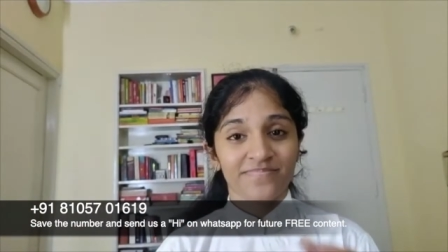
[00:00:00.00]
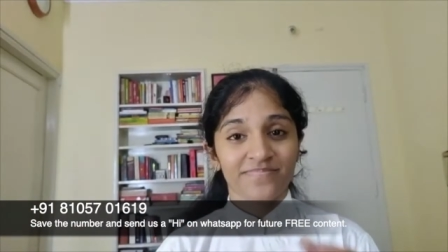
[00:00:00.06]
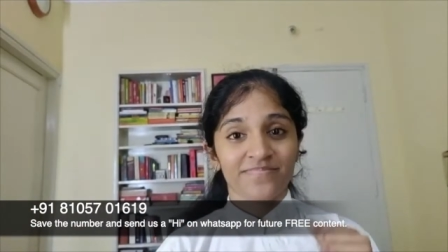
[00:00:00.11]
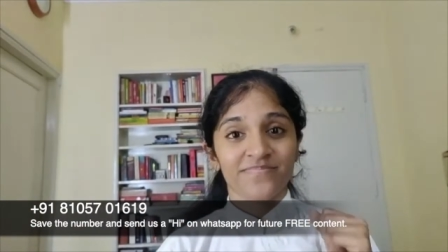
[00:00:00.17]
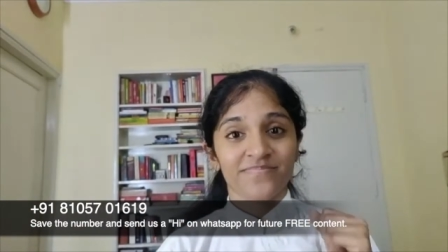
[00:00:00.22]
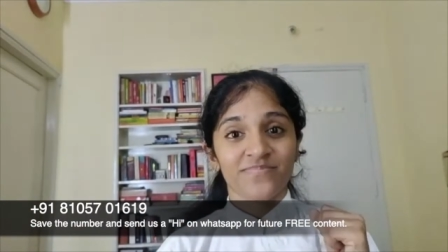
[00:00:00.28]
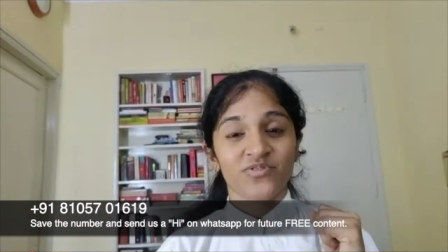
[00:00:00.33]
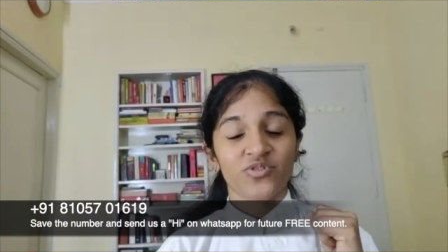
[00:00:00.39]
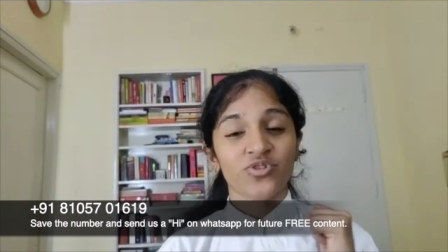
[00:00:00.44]

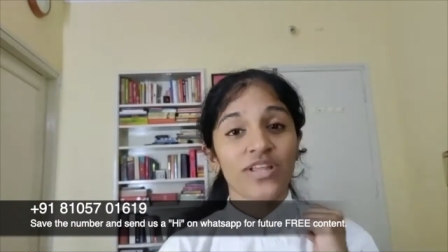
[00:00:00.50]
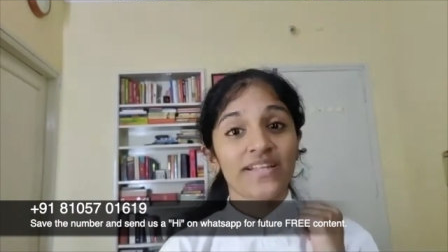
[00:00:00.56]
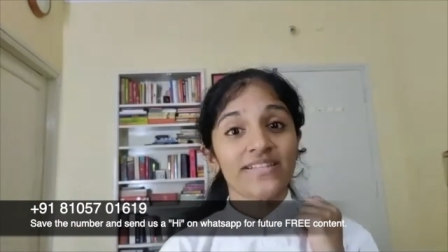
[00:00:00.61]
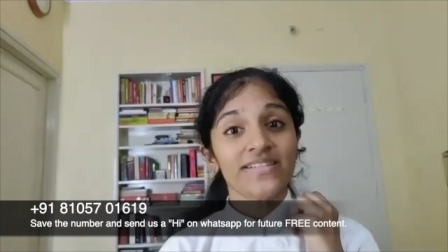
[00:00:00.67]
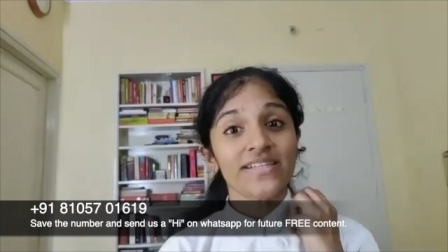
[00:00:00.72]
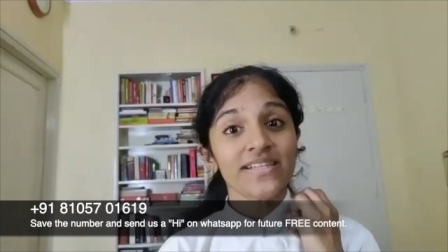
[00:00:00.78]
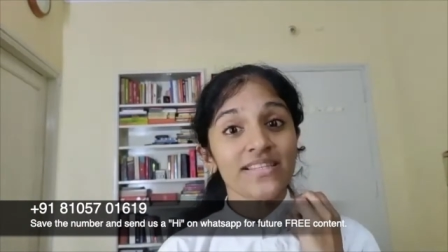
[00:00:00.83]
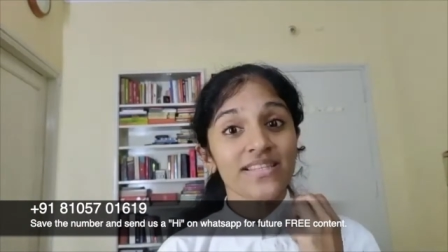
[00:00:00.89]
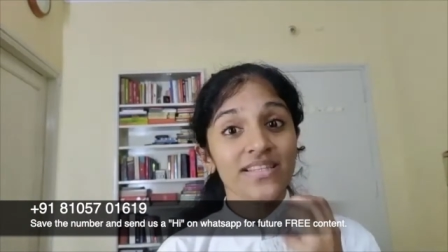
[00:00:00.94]
So that's
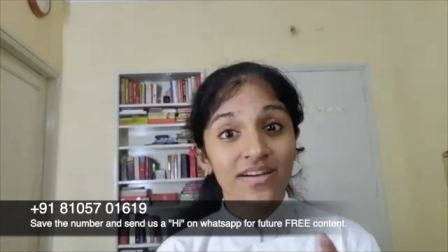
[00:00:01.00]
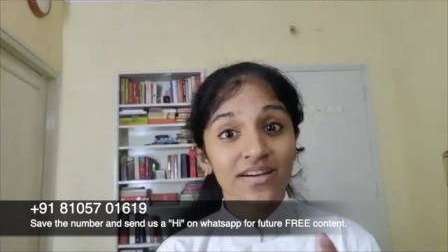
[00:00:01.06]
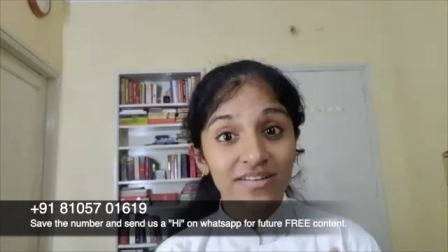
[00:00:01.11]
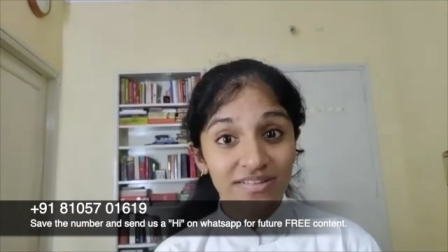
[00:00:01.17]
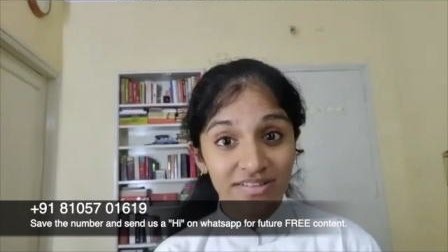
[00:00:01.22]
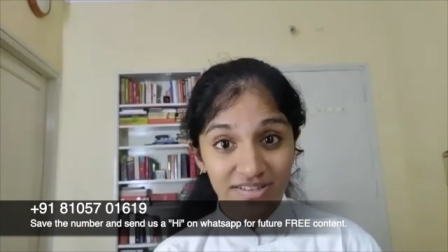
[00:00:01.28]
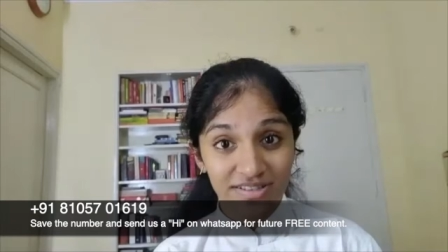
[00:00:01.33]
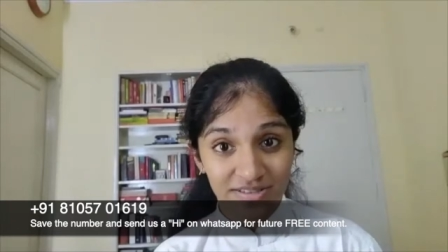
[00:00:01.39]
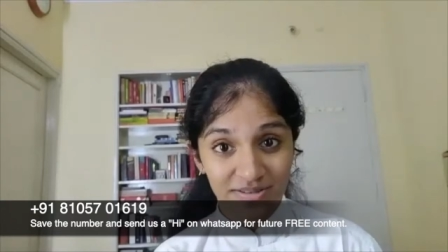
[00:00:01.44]
the third
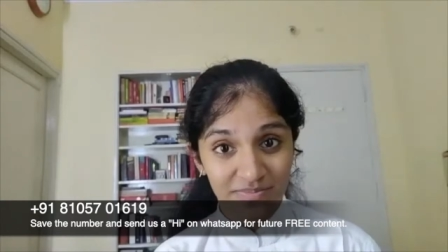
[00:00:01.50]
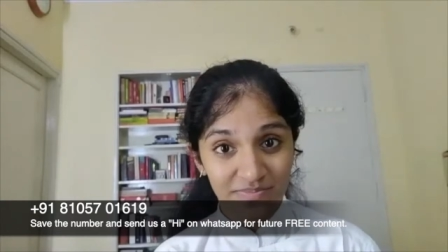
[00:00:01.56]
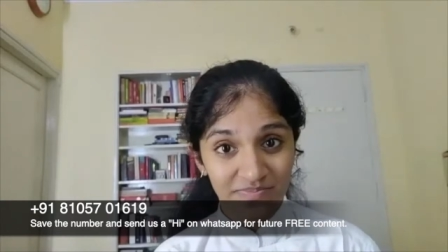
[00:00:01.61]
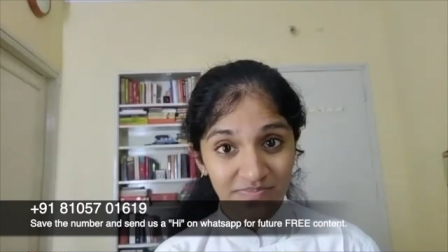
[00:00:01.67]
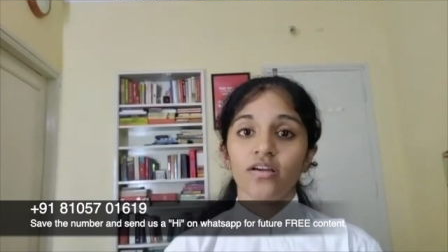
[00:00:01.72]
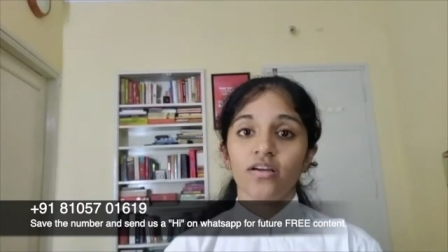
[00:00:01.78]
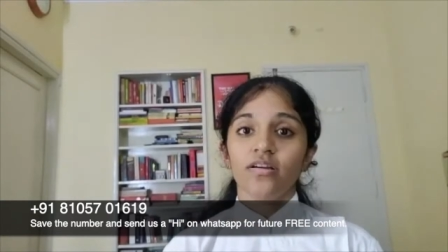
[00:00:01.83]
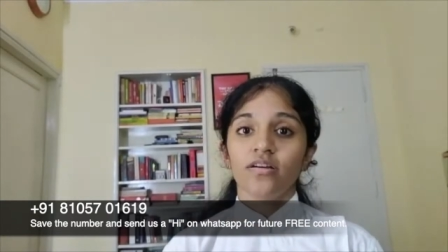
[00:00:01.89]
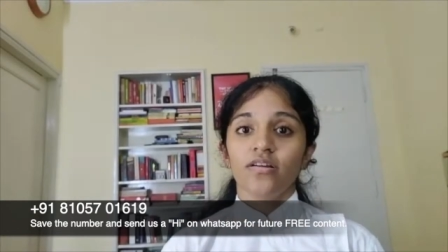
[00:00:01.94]
reason.
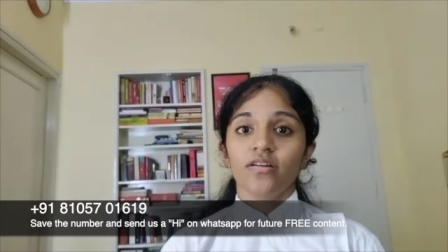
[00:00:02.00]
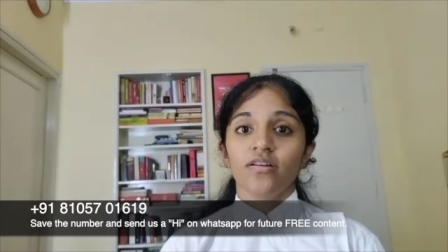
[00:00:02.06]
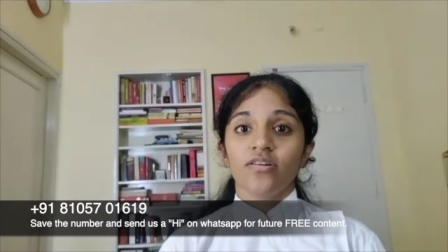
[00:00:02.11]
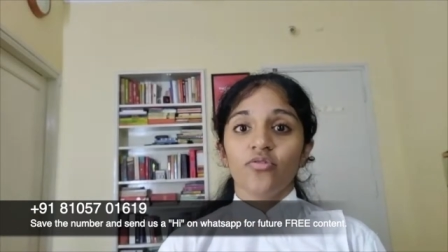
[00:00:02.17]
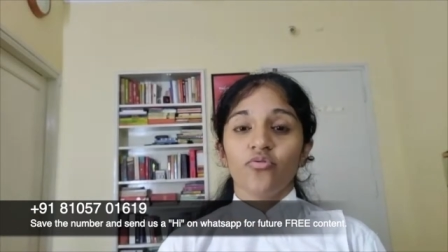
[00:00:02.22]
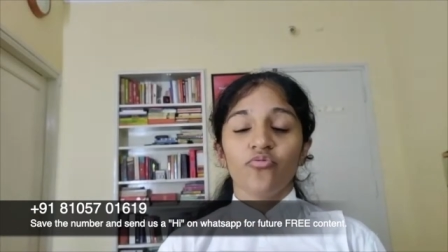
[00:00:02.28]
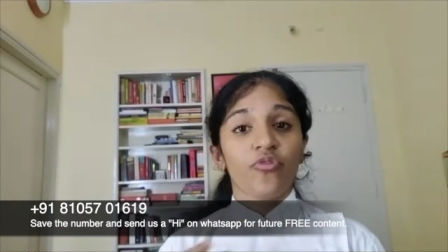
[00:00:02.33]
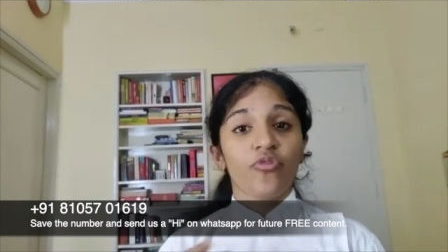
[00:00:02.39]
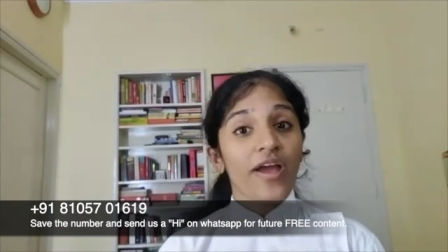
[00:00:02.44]

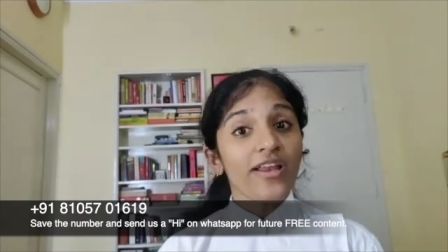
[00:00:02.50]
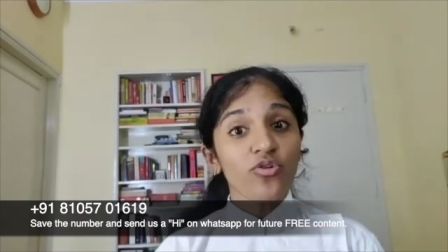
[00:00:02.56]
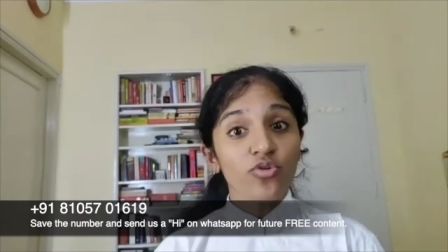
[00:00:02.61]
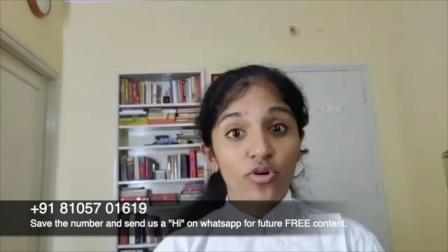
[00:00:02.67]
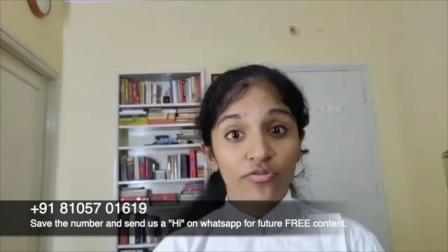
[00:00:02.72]
Value